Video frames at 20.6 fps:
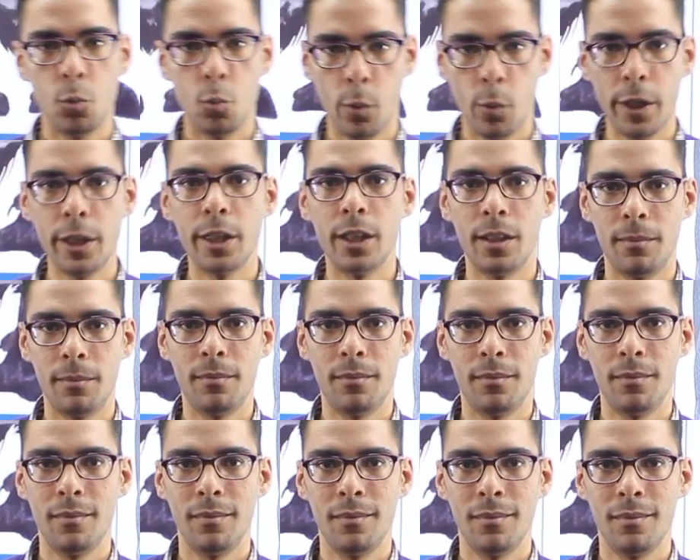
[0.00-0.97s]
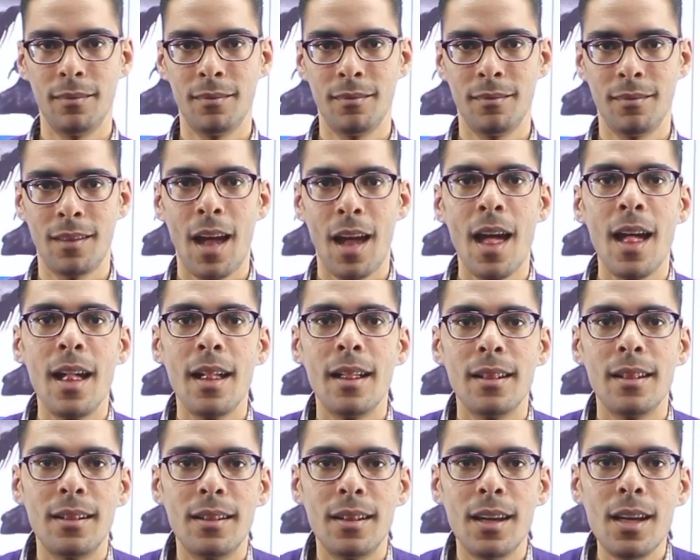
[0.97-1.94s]
warm?
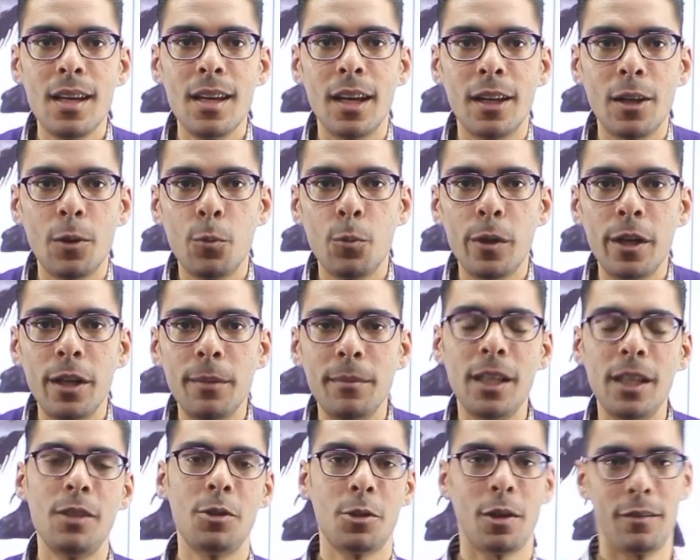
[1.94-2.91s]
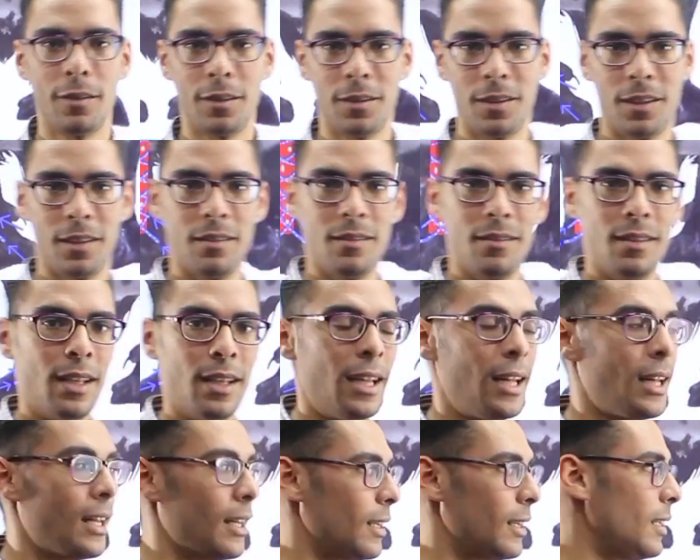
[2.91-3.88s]
They're going to warm each other.
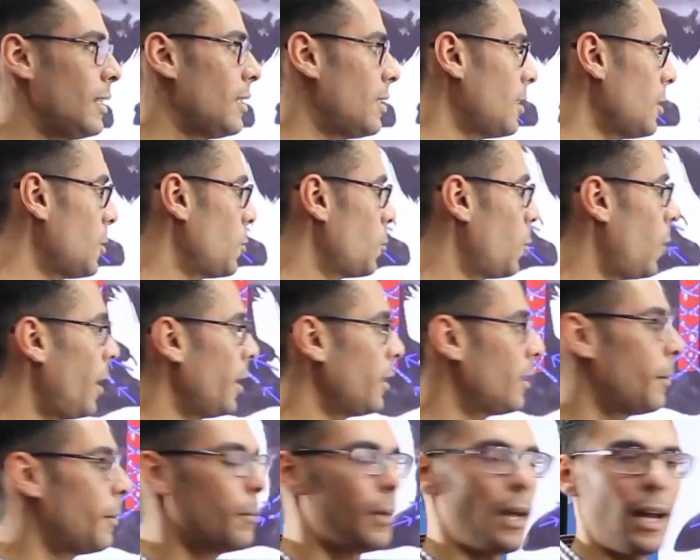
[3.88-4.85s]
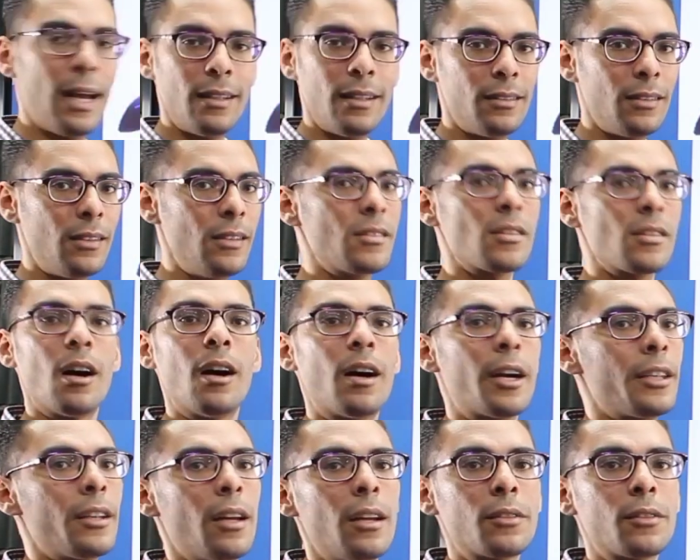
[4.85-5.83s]
This is why the paddles
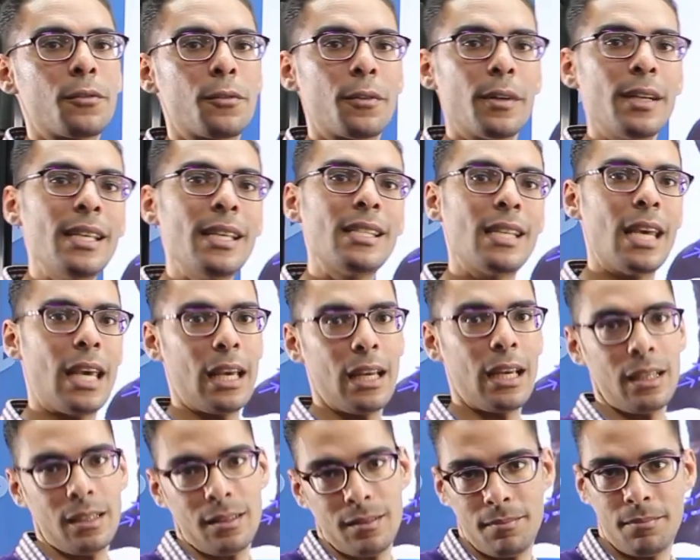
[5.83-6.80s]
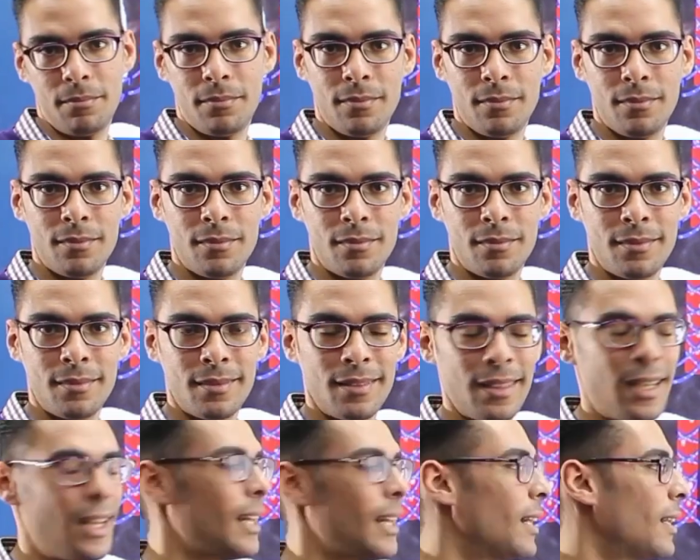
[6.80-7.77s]
are not freezing.
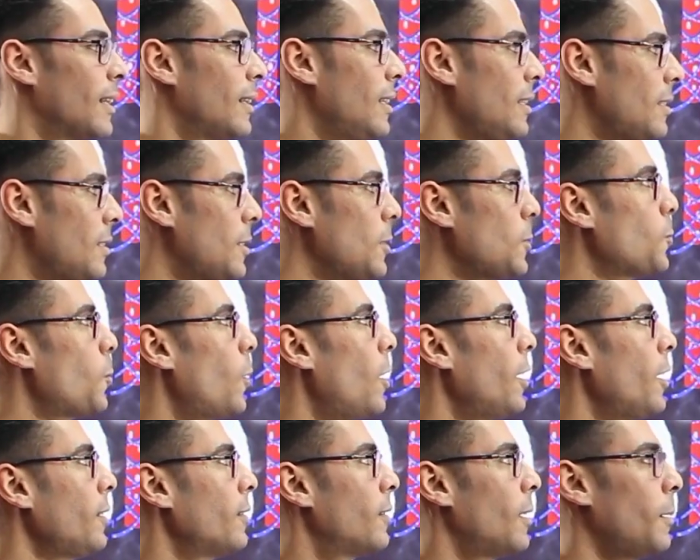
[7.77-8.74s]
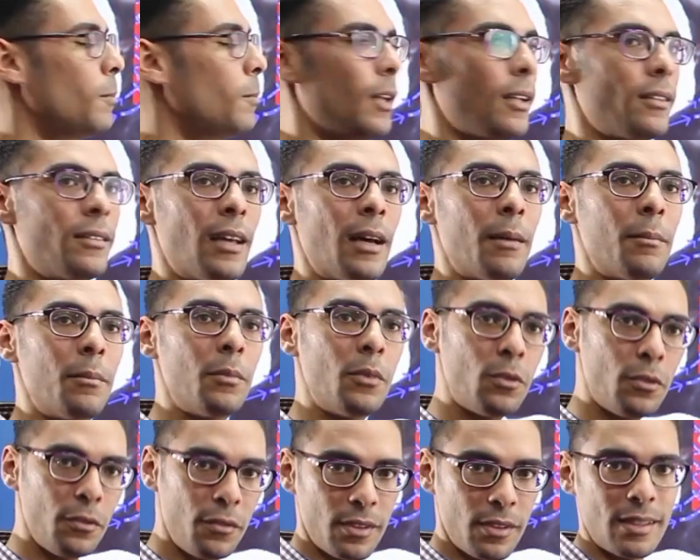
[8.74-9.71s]
This is why the blood that
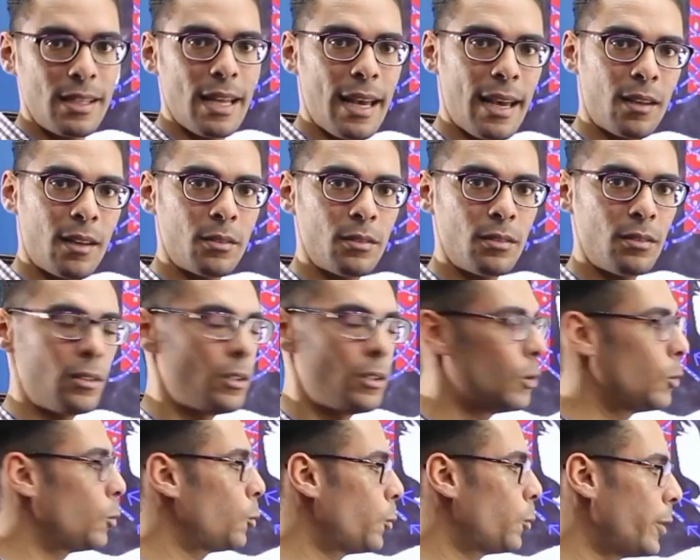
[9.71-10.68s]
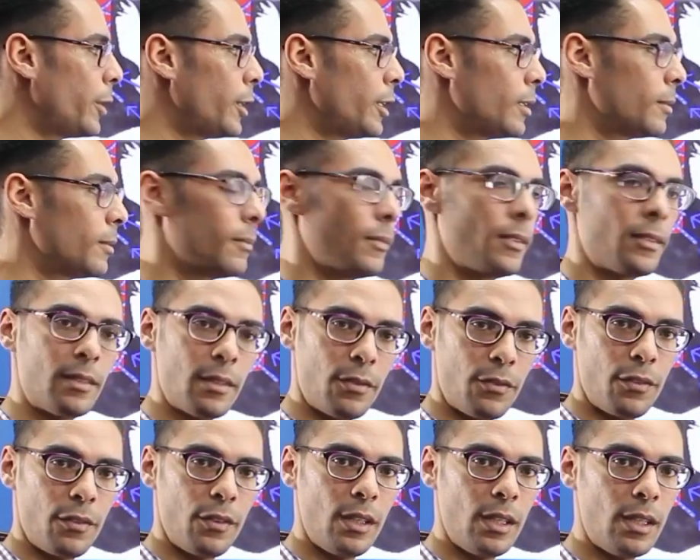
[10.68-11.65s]
moves down warm the
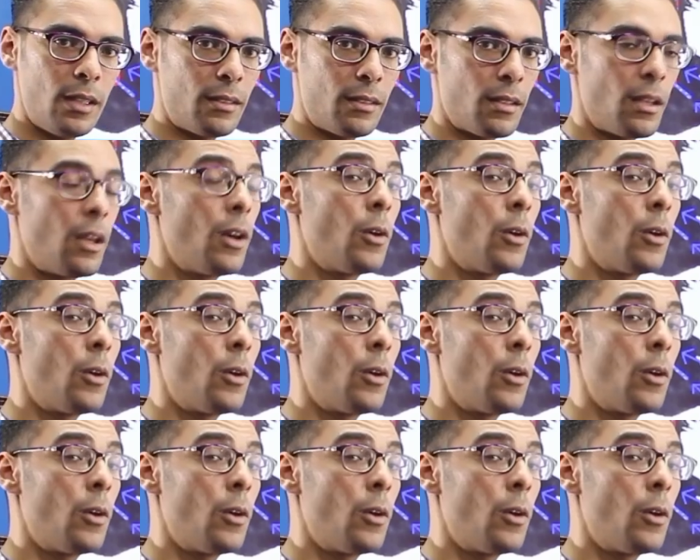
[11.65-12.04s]
feet,